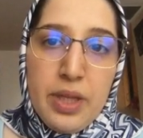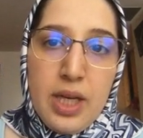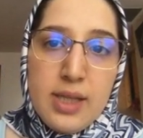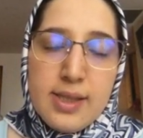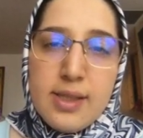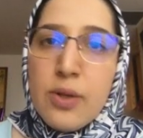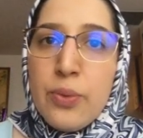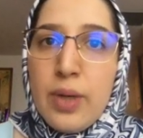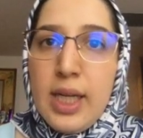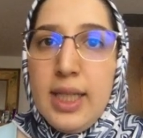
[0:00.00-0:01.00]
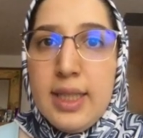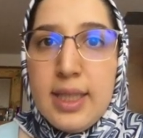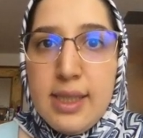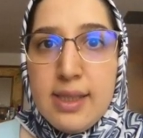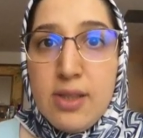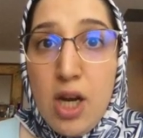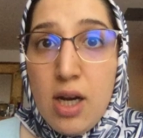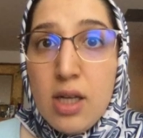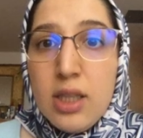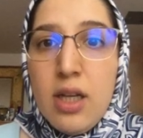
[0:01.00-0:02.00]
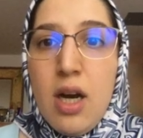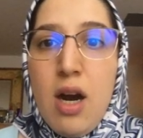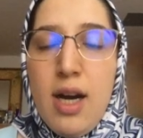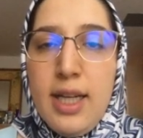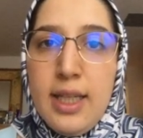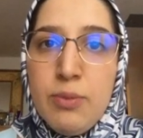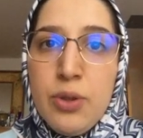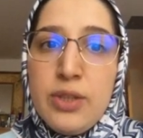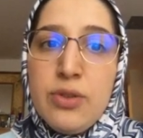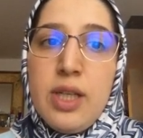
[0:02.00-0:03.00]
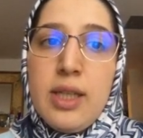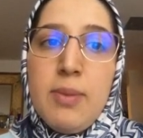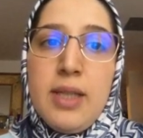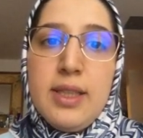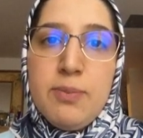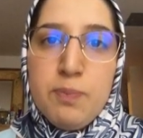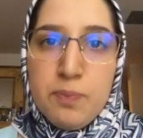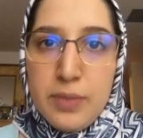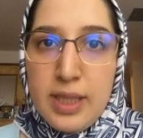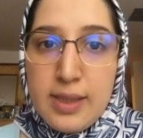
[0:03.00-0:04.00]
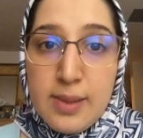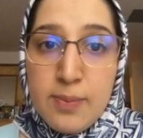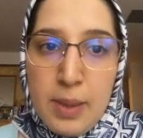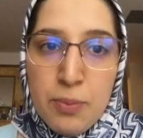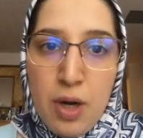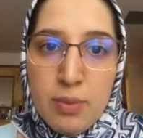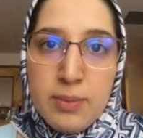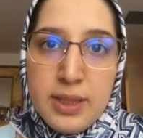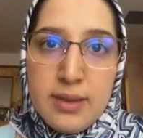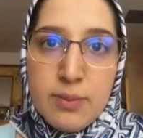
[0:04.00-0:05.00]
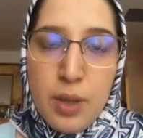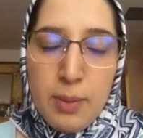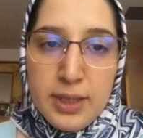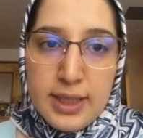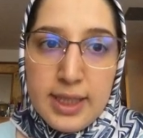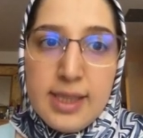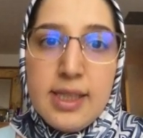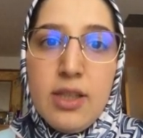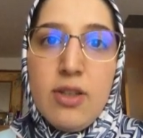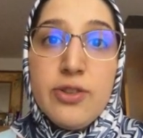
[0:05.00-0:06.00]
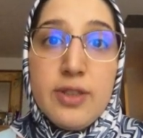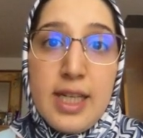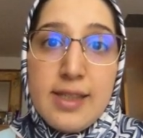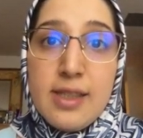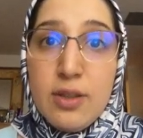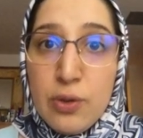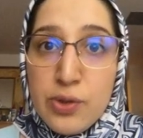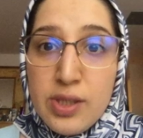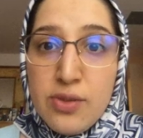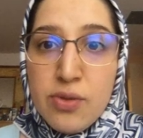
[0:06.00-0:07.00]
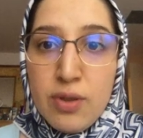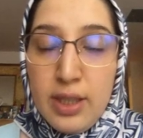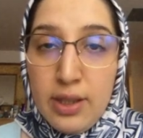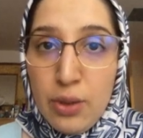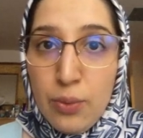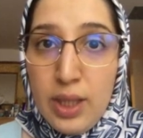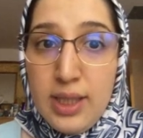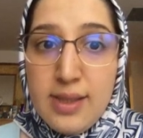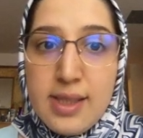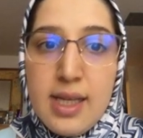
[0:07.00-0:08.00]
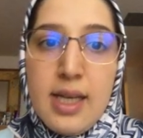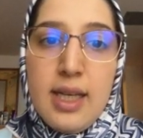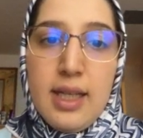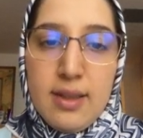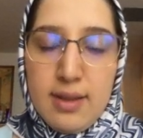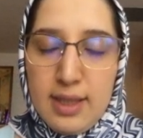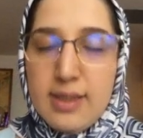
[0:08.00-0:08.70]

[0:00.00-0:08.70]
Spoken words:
So in this talk, I am going to talk about a problem in property testing called testing closeness or equivalence. In the